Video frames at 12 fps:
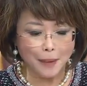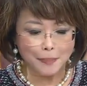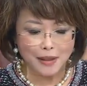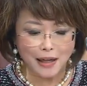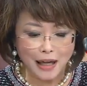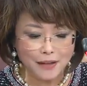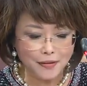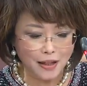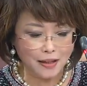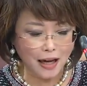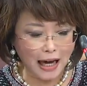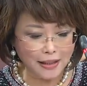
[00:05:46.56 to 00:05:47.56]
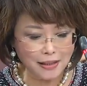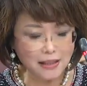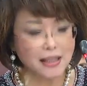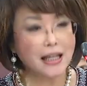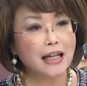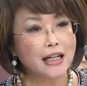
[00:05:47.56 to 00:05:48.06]
I'm glad that
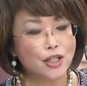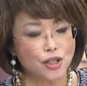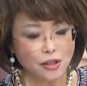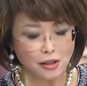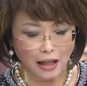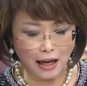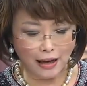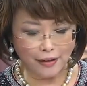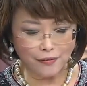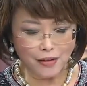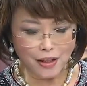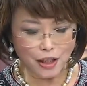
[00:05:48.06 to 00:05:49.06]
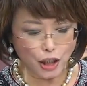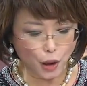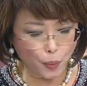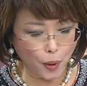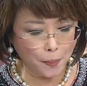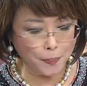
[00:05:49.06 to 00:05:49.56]
under CareShield Life,
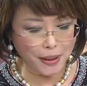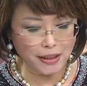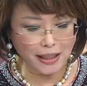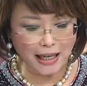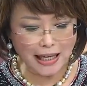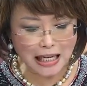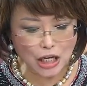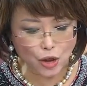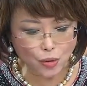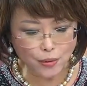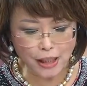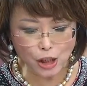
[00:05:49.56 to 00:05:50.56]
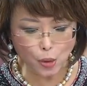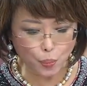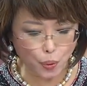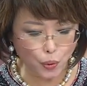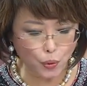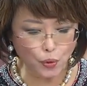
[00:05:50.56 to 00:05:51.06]
there will be an
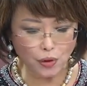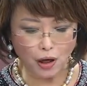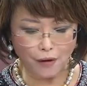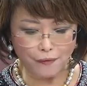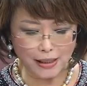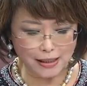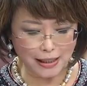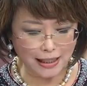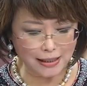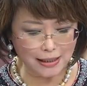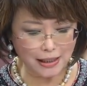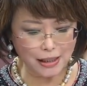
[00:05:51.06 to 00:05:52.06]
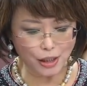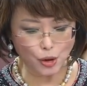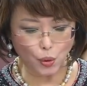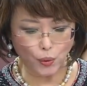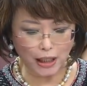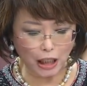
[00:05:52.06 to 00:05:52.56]
increased pool of assessors
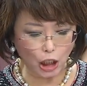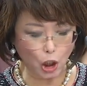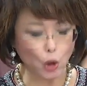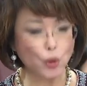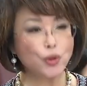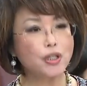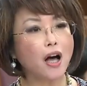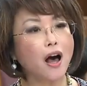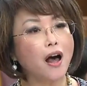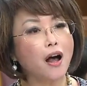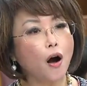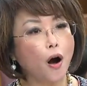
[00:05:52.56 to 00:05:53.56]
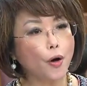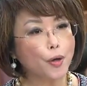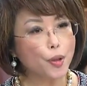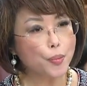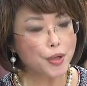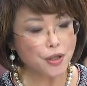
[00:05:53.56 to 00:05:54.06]
to include
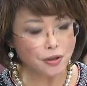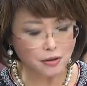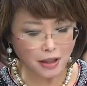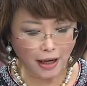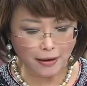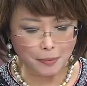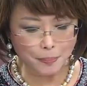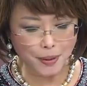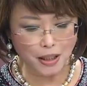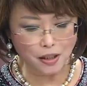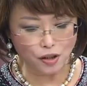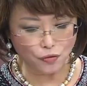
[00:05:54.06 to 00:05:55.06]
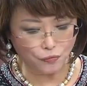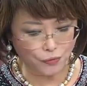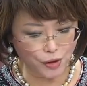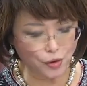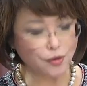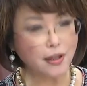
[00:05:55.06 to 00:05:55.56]
occupational therapies,
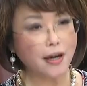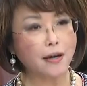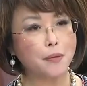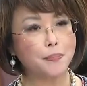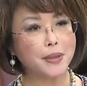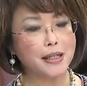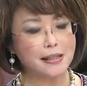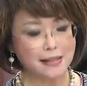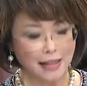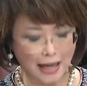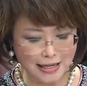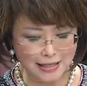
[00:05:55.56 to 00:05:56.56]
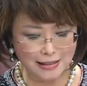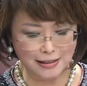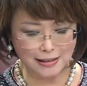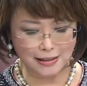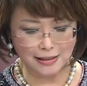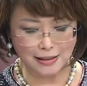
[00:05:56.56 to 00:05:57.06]
physiotherapies, and
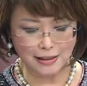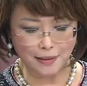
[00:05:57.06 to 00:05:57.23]
nurses.